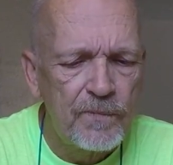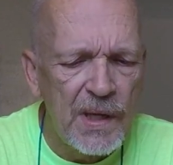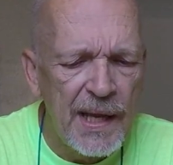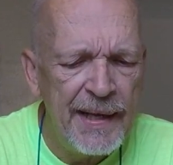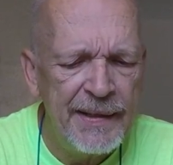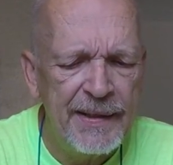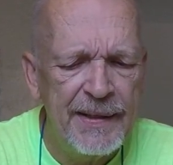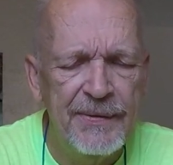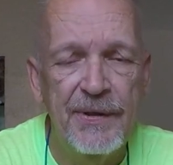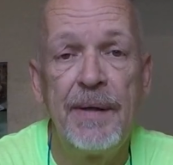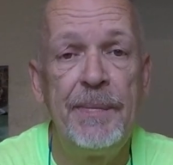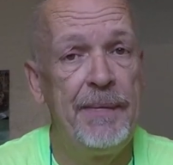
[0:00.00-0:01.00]
and it is
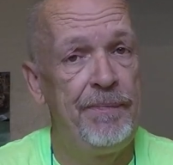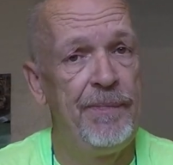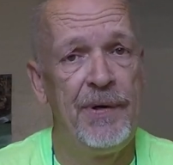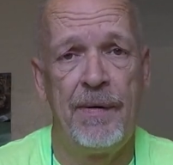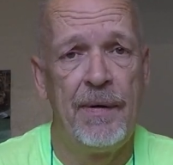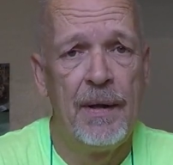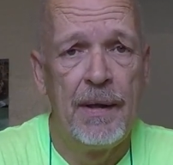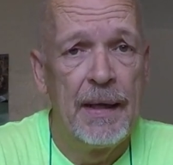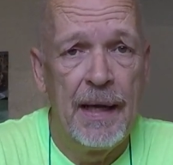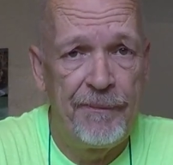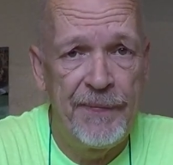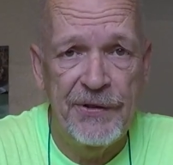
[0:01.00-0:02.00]
going to be, you know,
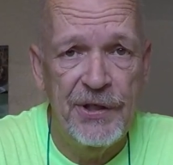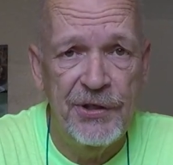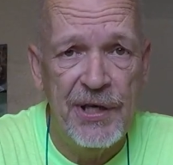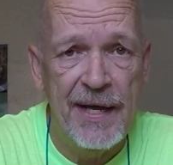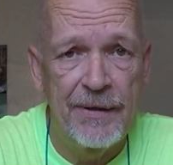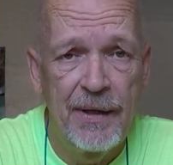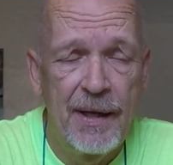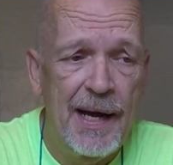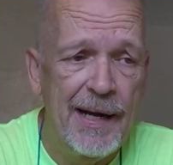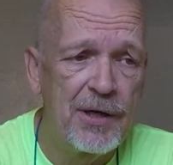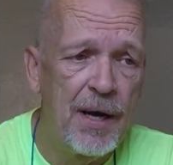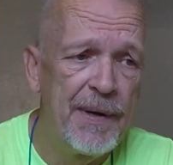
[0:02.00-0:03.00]
a fishing channel.
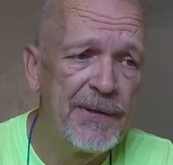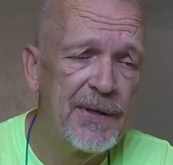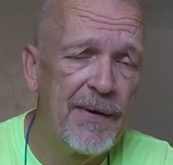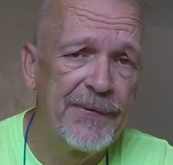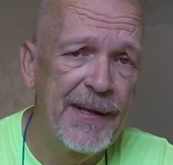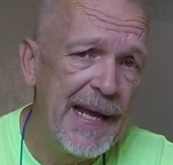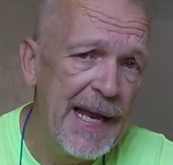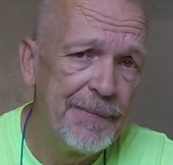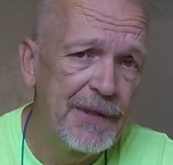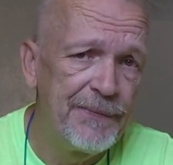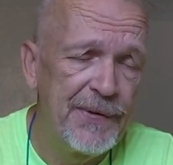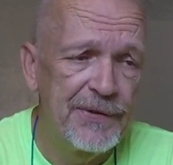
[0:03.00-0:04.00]
I call myself the
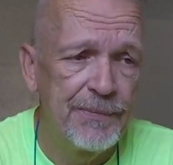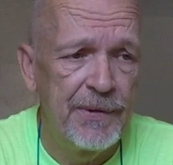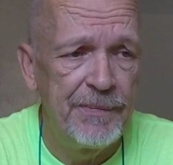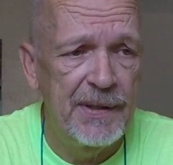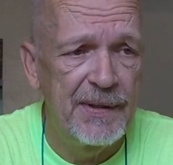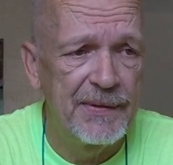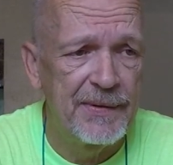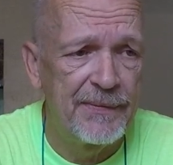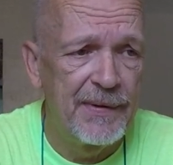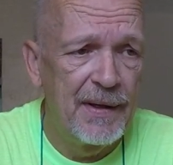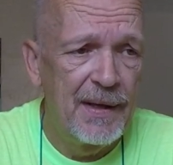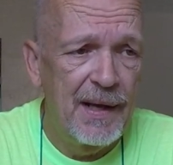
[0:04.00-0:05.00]
Cannabis Fisherman because
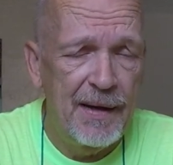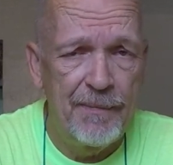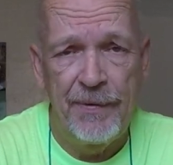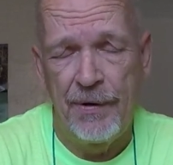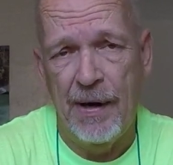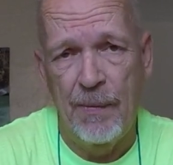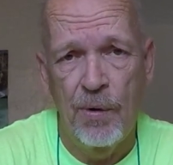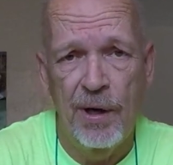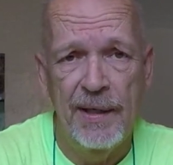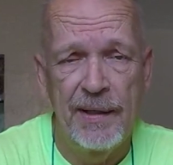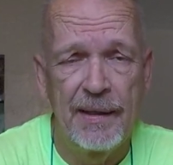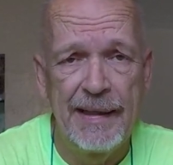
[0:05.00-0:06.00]
of, you know, I work
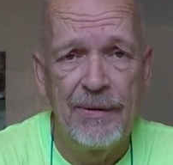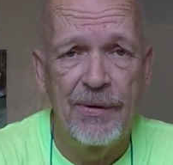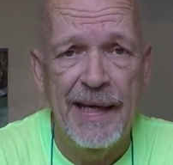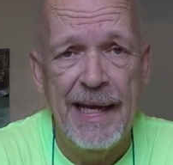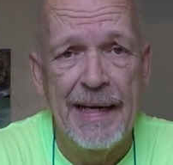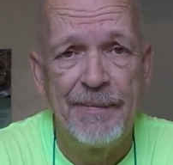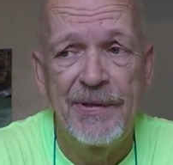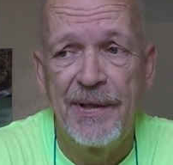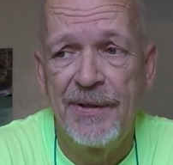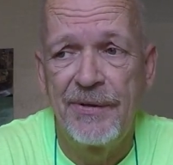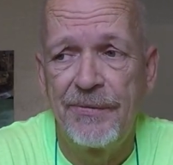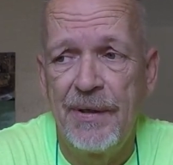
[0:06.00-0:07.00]
in the legal cannabis
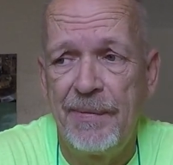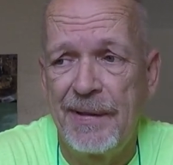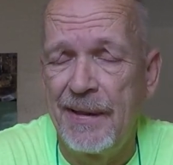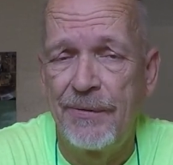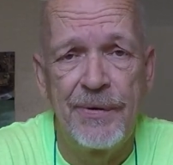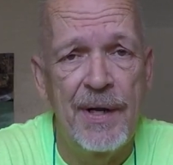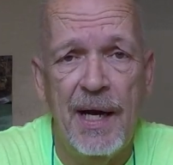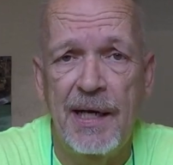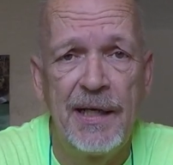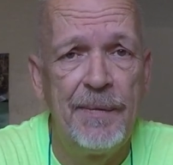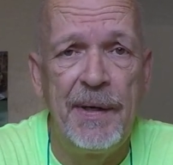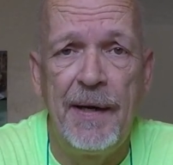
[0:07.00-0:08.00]
industry, but these are not
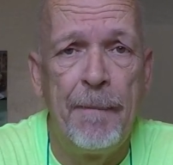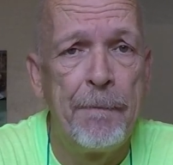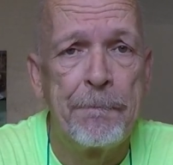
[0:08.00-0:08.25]
going to be